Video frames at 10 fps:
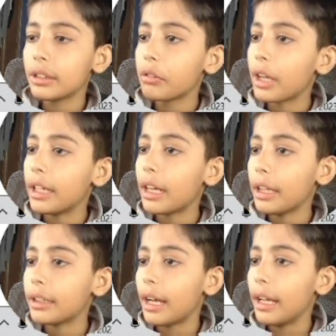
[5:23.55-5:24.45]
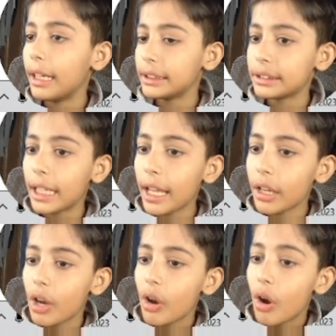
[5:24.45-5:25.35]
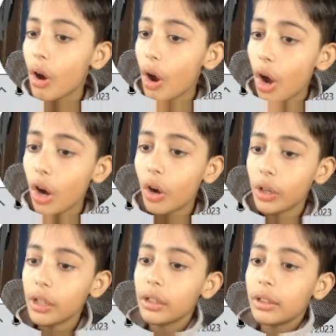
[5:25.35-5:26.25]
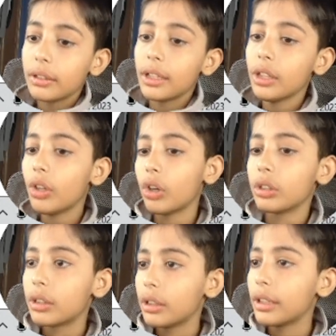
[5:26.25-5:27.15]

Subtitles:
You can write a hashtag or the dot,